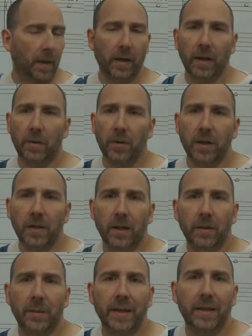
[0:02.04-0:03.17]
Okay, we're going to talk
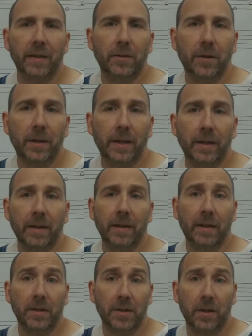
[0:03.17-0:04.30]
about the ukulele and
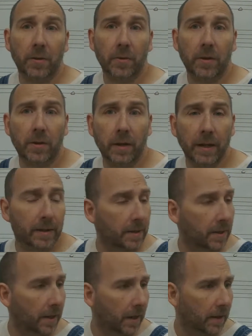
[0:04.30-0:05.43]
getting started with the ukulele
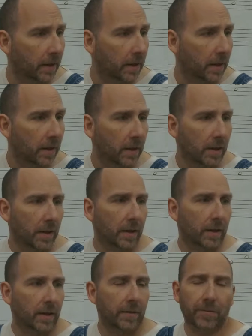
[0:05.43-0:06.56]
today.
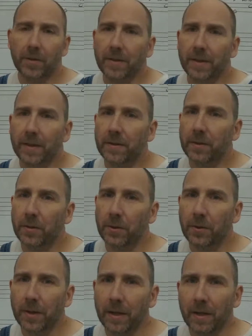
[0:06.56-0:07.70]
First thing is the
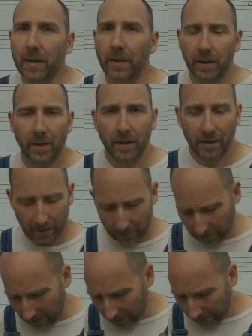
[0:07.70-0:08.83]
tuning. The
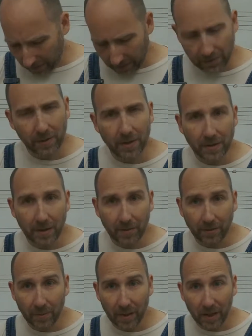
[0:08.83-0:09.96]
tuning, as you can see
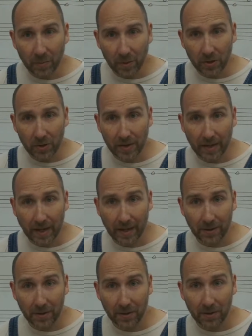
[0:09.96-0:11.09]
from the image
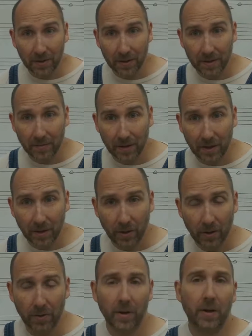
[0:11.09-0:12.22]
attached to this video,